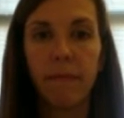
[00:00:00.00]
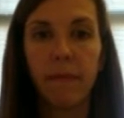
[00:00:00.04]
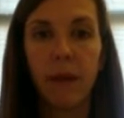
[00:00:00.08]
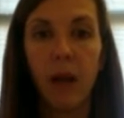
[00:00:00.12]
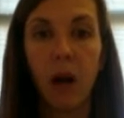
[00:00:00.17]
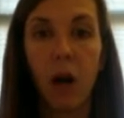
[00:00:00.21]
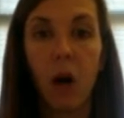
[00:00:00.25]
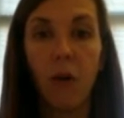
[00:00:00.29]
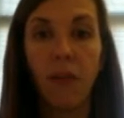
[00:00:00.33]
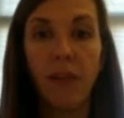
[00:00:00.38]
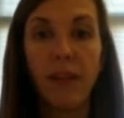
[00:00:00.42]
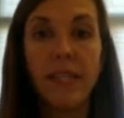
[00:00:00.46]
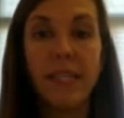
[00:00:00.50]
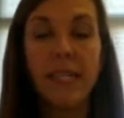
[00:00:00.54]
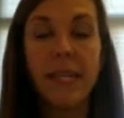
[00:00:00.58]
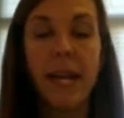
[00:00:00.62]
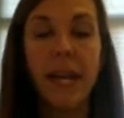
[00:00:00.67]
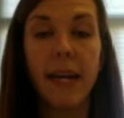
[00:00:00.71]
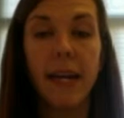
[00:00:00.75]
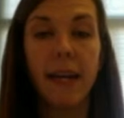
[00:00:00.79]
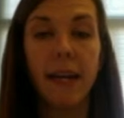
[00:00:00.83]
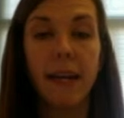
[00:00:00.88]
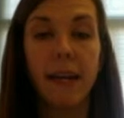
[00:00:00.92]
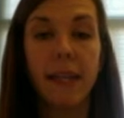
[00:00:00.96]
Are these
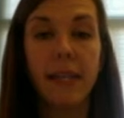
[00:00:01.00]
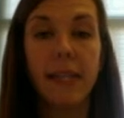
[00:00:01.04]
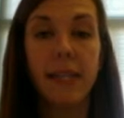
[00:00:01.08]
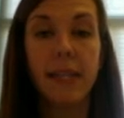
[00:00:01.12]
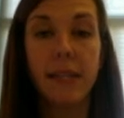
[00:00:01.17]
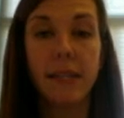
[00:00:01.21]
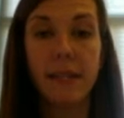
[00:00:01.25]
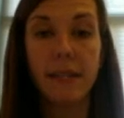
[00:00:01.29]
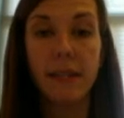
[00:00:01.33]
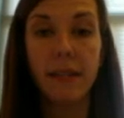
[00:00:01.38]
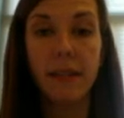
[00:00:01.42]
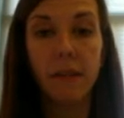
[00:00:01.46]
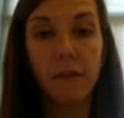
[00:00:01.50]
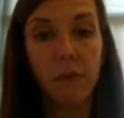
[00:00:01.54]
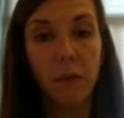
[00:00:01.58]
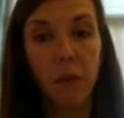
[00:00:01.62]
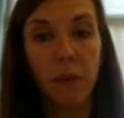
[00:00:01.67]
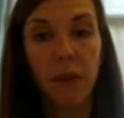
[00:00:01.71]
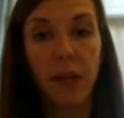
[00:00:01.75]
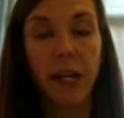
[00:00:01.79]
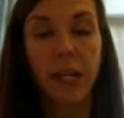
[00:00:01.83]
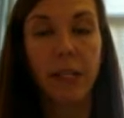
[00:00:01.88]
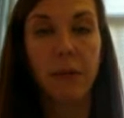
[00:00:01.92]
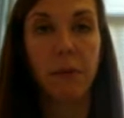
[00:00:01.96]
data consistent
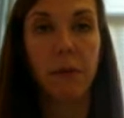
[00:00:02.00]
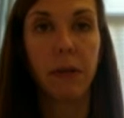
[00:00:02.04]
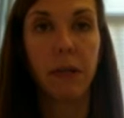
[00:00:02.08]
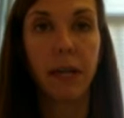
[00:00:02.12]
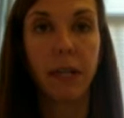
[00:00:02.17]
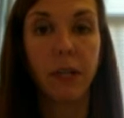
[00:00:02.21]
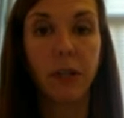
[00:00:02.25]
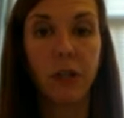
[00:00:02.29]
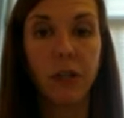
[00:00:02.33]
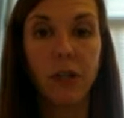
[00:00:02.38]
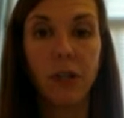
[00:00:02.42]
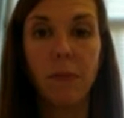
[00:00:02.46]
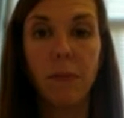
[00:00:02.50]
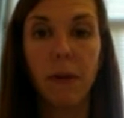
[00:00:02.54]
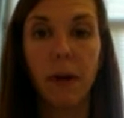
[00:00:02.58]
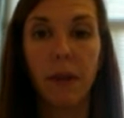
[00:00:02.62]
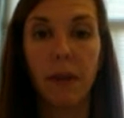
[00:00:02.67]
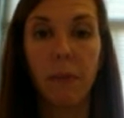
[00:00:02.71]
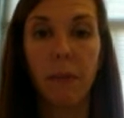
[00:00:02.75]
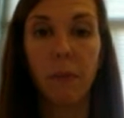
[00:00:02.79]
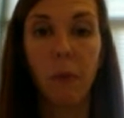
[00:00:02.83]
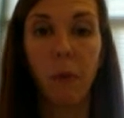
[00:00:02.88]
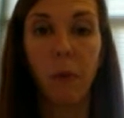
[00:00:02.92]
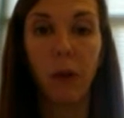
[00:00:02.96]
with explanations about the
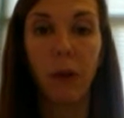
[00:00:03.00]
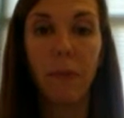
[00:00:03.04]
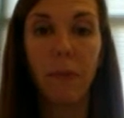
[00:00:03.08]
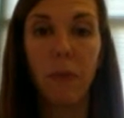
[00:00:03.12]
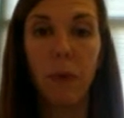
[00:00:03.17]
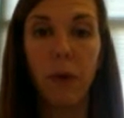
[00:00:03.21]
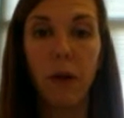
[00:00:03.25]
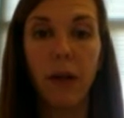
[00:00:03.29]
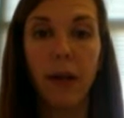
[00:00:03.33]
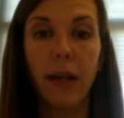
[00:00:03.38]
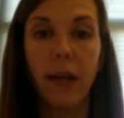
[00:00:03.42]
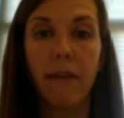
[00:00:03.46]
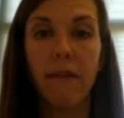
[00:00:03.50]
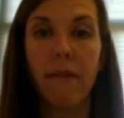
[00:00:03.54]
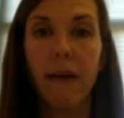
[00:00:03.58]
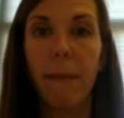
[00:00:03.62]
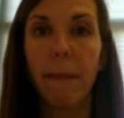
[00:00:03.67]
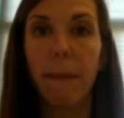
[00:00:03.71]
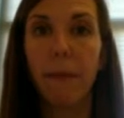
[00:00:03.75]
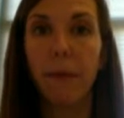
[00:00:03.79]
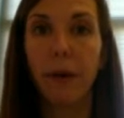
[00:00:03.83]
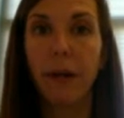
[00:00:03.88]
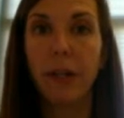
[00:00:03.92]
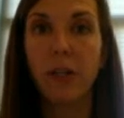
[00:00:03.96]
boiling point and
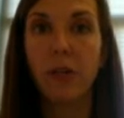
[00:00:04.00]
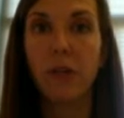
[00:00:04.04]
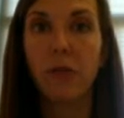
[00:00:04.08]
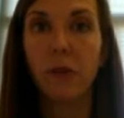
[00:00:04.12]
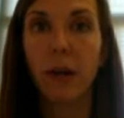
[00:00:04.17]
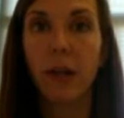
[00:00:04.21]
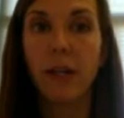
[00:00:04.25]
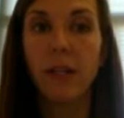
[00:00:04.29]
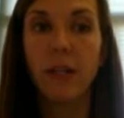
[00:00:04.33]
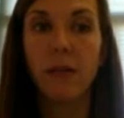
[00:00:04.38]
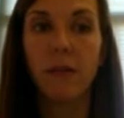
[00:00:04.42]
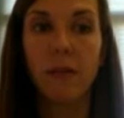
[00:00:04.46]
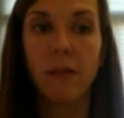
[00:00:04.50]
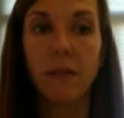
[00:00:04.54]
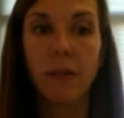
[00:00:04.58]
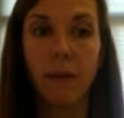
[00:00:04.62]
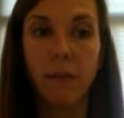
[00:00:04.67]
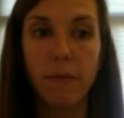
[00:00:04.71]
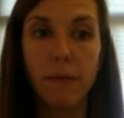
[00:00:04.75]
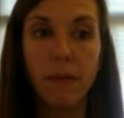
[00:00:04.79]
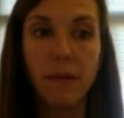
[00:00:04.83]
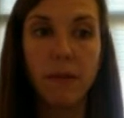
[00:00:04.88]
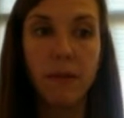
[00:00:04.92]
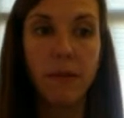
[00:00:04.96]
evaporation rates of a
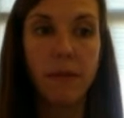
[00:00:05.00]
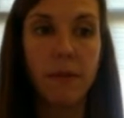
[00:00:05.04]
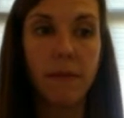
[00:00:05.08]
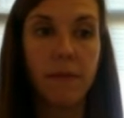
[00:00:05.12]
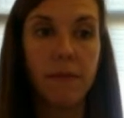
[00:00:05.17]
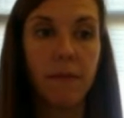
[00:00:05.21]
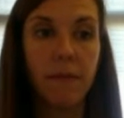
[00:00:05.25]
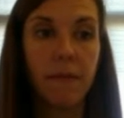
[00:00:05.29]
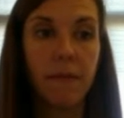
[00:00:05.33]
substance?